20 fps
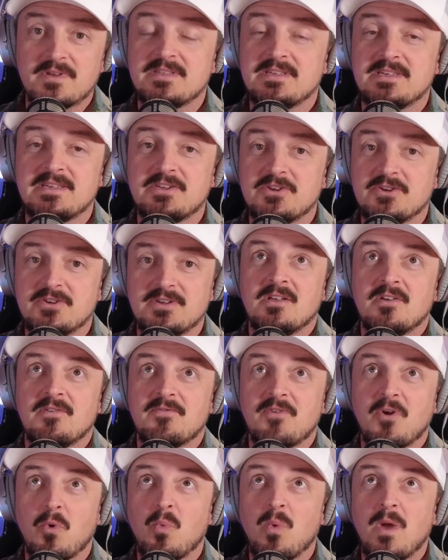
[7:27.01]
good
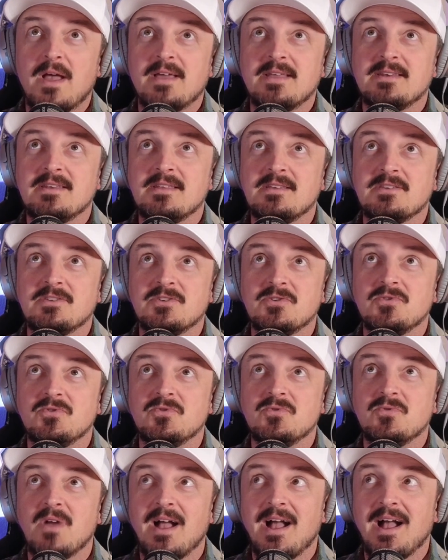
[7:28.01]
for when
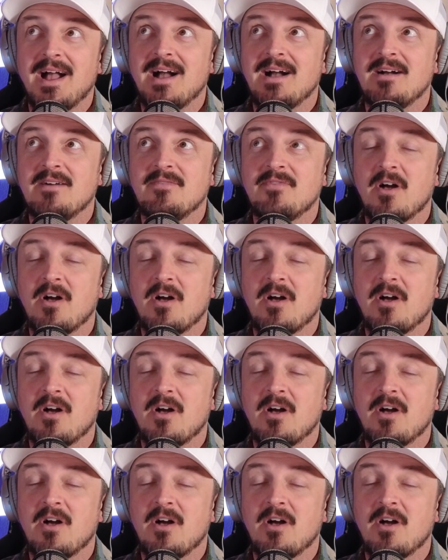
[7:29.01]
you have